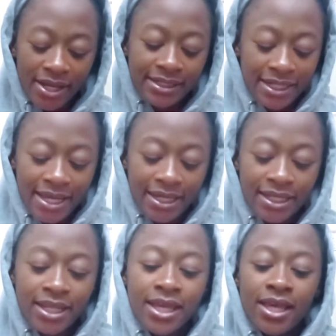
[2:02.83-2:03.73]
back
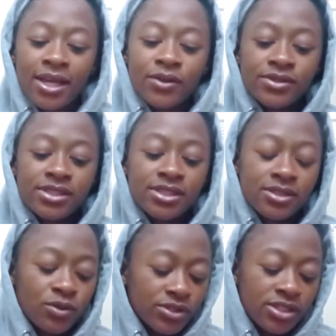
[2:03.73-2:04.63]
line
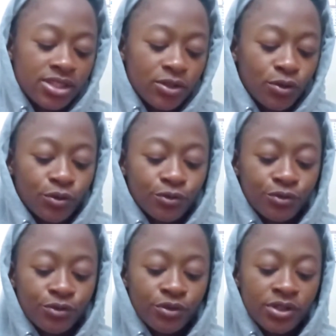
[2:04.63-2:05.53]
consisted of
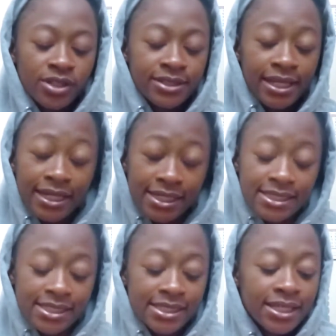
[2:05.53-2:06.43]
Telles,